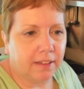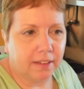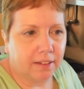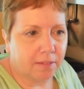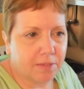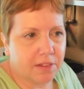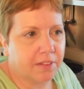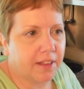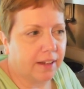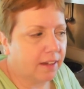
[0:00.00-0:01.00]
He didn't come
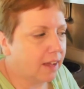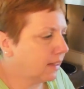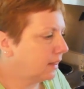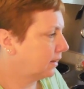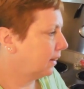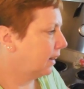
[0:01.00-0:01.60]
till that night